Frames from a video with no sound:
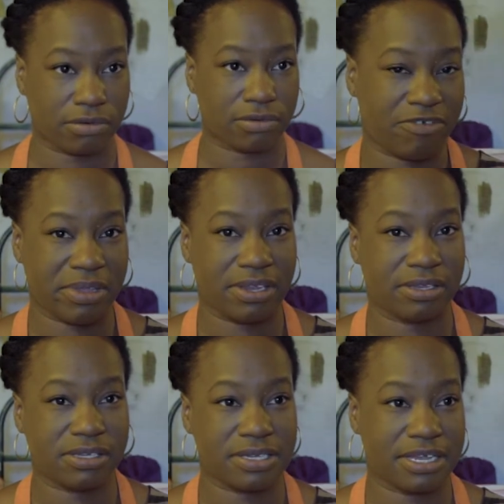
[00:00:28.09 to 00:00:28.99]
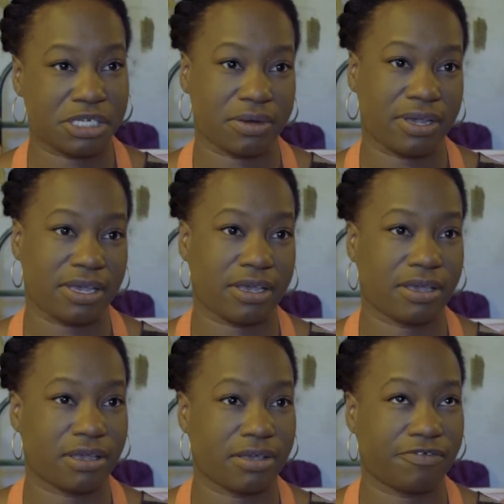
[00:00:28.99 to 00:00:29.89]
I've been to
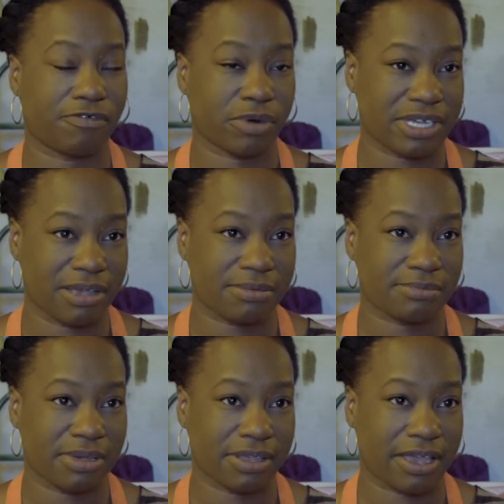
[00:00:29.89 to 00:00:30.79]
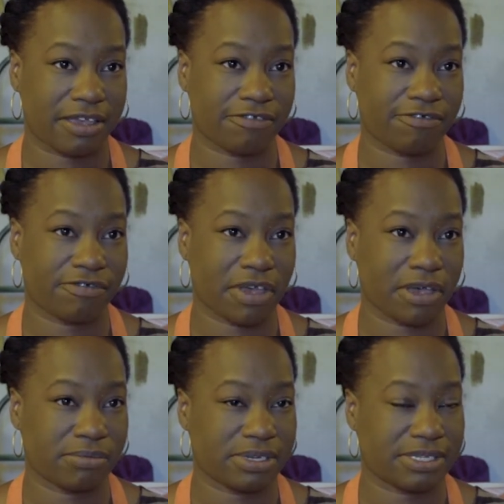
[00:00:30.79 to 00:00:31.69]
Nigeria 4 times in my life
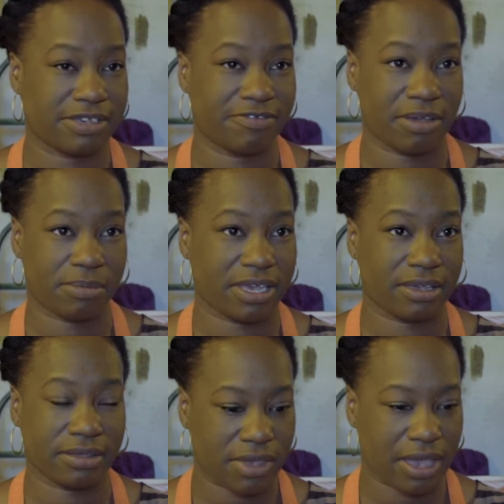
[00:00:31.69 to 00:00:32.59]
to see family.